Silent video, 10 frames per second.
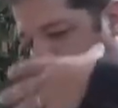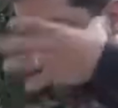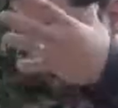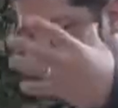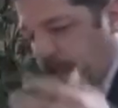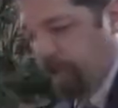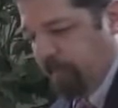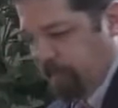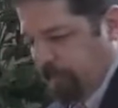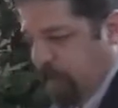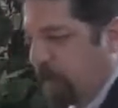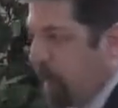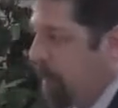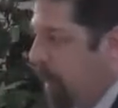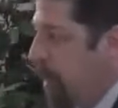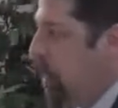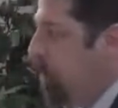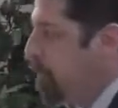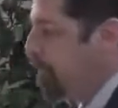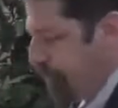purge the evil from among you.